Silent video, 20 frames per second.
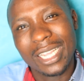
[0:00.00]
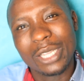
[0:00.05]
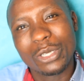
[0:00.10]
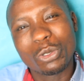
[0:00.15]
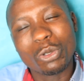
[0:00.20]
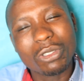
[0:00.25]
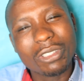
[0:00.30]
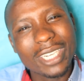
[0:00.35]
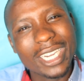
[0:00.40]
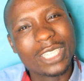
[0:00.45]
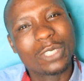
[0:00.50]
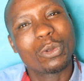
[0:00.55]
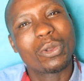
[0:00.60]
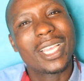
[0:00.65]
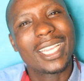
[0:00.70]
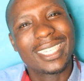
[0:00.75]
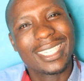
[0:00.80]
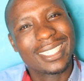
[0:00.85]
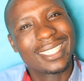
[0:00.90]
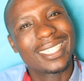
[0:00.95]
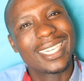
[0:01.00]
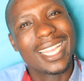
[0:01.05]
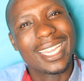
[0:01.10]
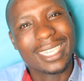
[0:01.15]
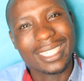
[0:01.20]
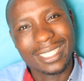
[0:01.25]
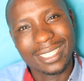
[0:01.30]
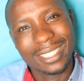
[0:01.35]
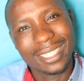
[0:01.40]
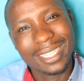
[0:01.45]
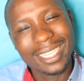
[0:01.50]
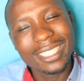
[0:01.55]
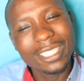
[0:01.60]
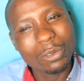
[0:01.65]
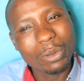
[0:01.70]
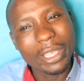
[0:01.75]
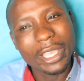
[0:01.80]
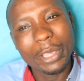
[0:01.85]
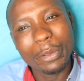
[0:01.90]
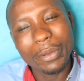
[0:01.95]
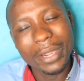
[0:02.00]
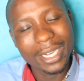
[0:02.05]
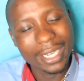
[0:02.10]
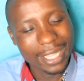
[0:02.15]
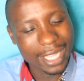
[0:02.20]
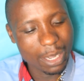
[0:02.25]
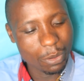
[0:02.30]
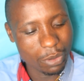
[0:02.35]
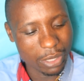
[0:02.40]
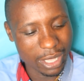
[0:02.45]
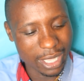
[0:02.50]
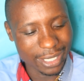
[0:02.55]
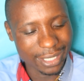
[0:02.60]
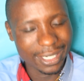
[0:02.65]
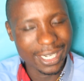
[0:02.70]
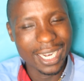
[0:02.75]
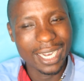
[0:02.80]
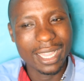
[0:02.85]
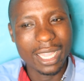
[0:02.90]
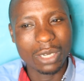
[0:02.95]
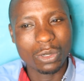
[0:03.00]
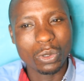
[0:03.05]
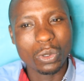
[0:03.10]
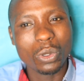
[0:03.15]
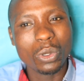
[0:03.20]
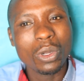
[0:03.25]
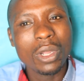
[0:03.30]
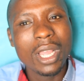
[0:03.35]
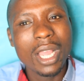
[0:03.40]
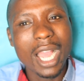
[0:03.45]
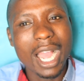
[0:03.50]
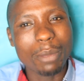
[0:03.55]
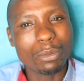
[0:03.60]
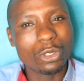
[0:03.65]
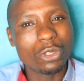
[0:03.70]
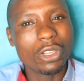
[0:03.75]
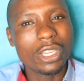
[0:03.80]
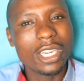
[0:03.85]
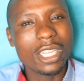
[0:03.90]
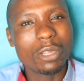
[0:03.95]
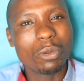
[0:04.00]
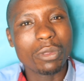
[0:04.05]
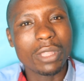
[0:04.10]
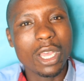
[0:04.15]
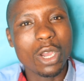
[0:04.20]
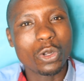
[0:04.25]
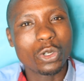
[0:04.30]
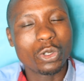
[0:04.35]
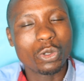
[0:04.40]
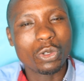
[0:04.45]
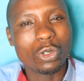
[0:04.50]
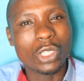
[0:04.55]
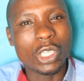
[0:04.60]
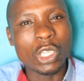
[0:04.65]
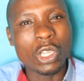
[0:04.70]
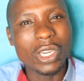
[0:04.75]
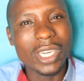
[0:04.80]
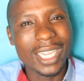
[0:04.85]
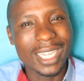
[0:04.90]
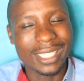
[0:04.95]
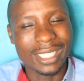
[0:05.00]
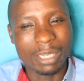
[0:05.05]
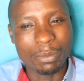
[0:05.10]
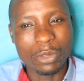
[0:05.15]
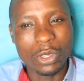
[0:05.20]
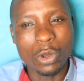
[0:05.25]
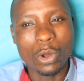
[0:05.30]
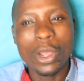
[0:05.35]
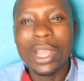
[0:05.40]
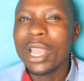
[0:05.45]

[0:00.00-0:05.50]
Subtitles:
try to get a stand. That's why he went there with the stand that, oh, I'm joining without you joining Azimio.